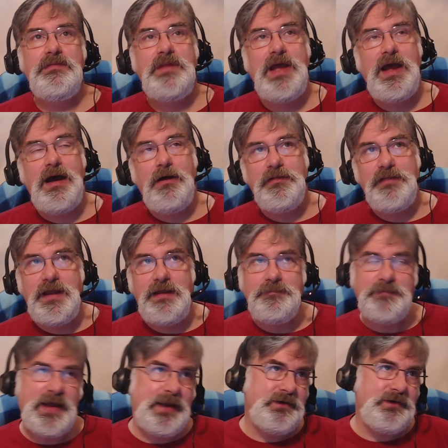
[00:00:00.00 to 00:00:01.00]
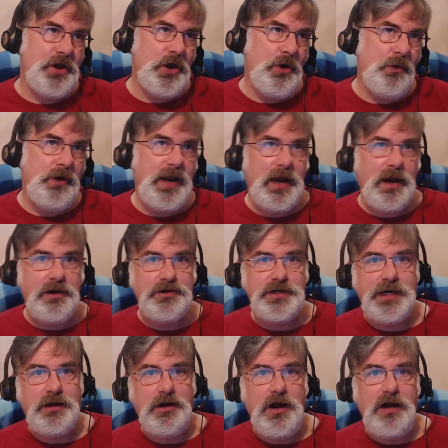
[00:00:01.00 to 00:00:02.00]
Now, they had known
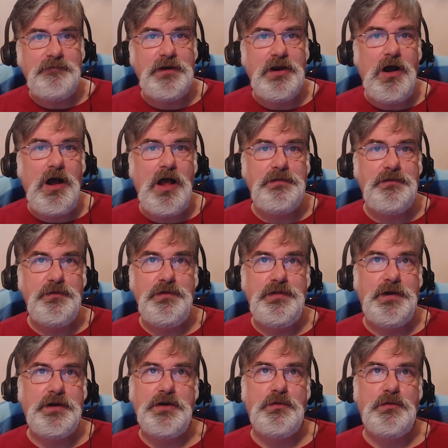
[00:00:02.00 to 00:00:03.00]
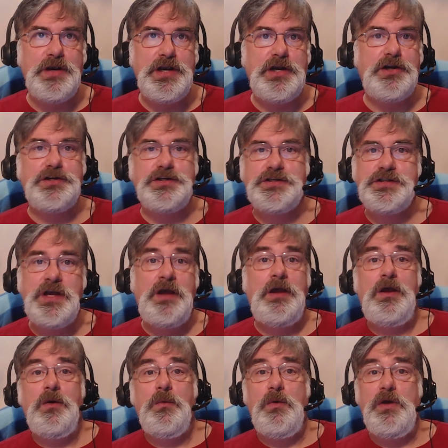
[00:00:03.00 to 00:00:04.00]
Erdrick off and on through their careers
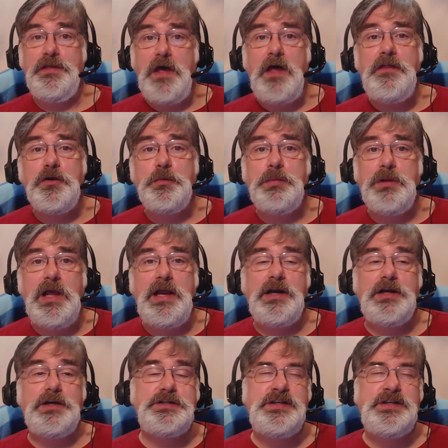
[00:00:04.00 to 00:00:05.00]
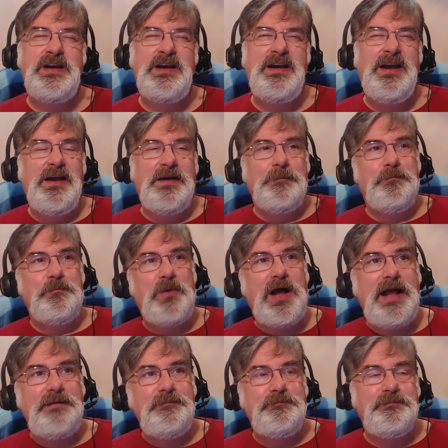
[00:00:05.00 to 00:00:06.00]
with other players,
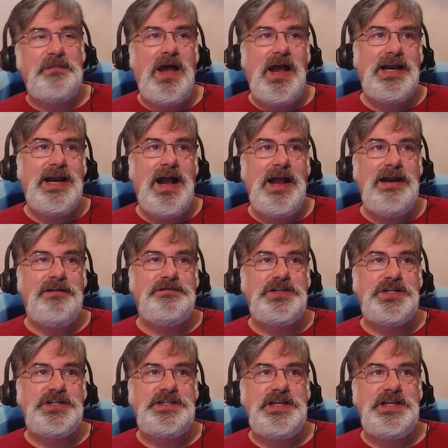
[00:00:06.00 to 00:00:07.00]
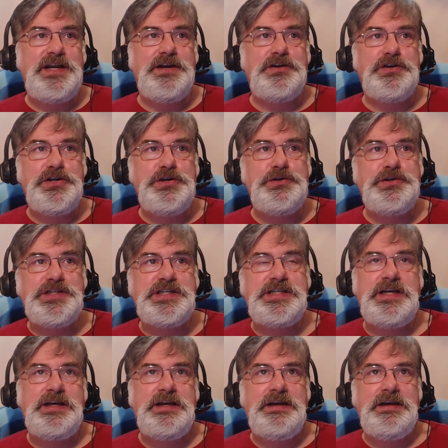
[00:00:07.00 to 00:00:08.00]
but I kind of just
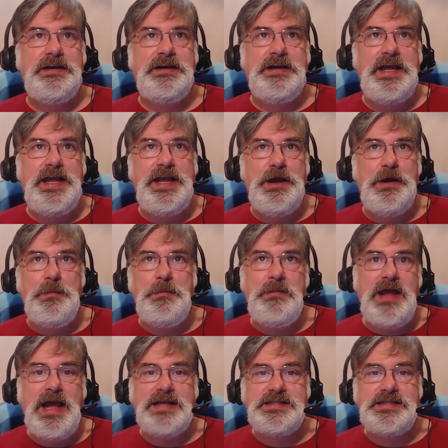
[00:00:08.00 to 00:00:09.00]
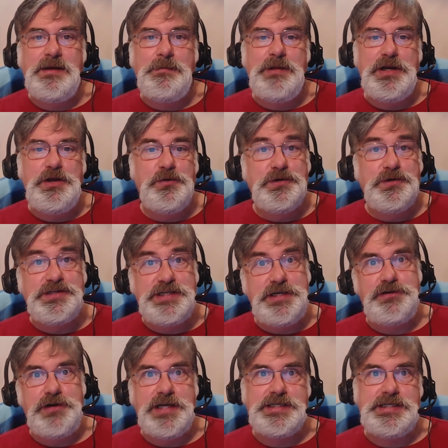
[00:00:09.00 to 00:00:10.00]
introduced him as somebody who was
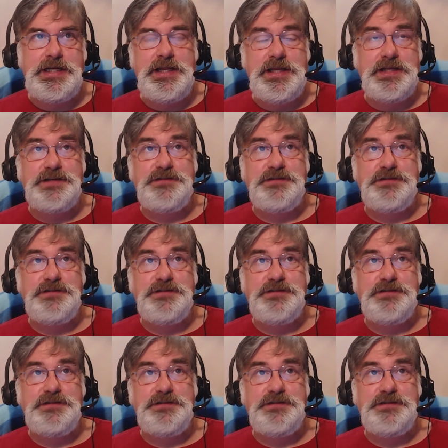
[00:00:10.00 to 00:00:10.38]
interested in